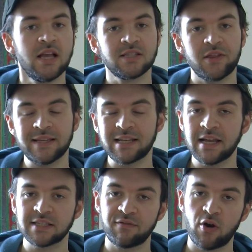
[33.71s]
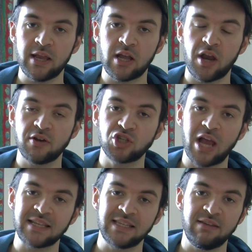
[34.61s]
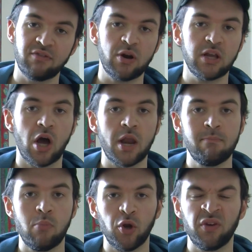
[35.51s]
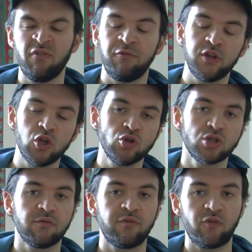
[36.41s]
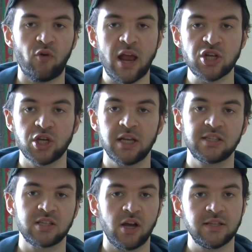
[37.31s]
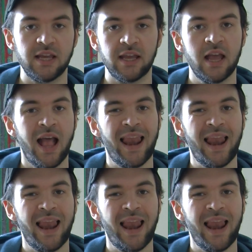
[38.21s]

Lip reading: So these licks are very kind of jazzy, very kind of modern, fusion, fresh and exciting.